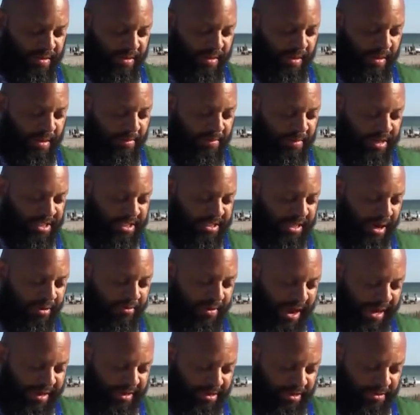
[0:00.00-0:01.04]
But it's all right
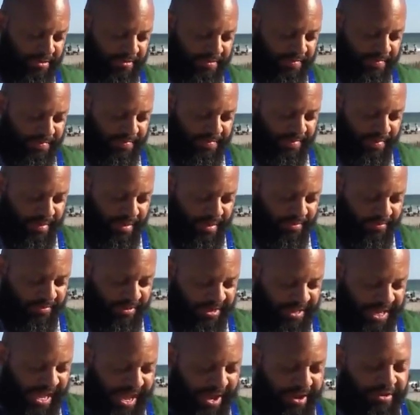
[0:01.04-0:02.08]
though. For
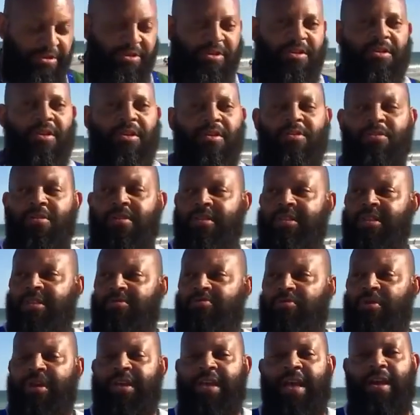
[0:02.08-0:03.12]
now, you can uh, you can just run
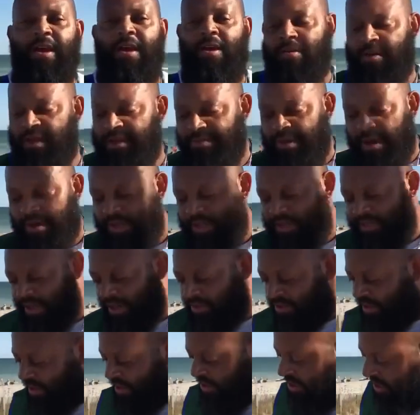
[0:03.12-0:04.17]
that holy moly
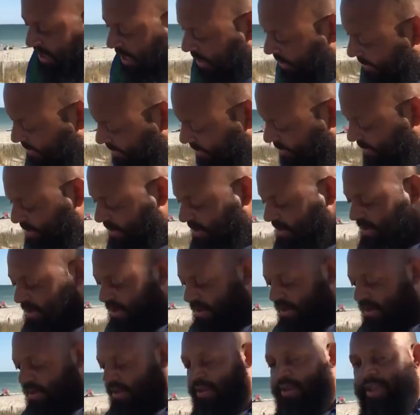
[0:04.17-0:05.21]
donut shop
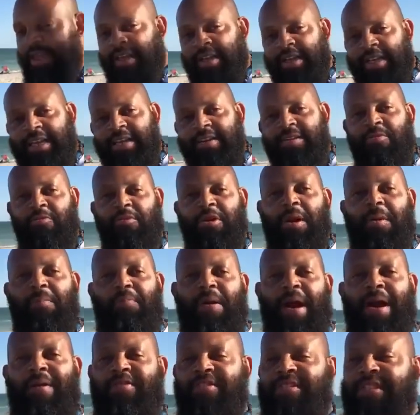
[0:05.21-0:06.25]
and leave the real
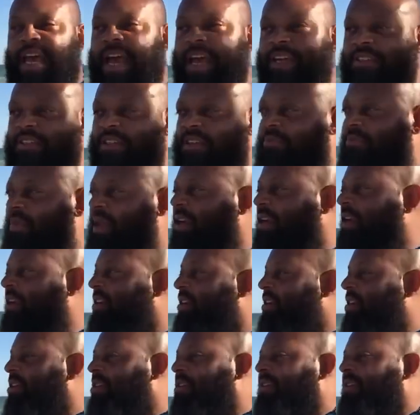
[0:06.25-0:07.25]
prophesying to the men of the Lord.